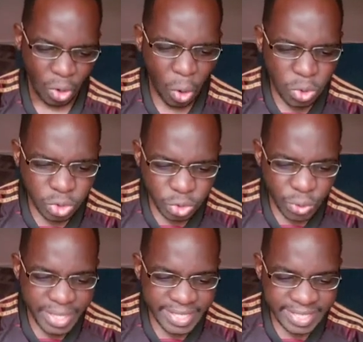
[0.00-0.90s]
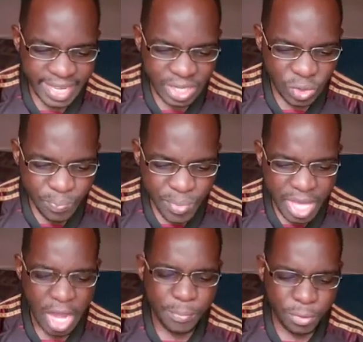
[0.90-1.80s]
Also he said to
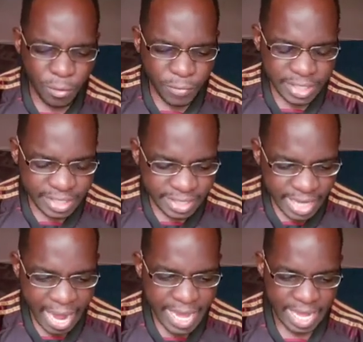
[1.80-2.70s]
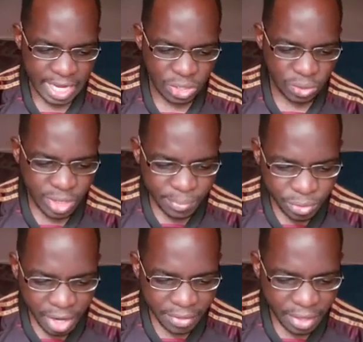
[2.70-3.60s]
me, Prophesy to the
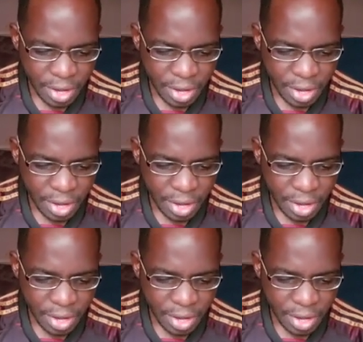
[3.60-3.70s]
breath,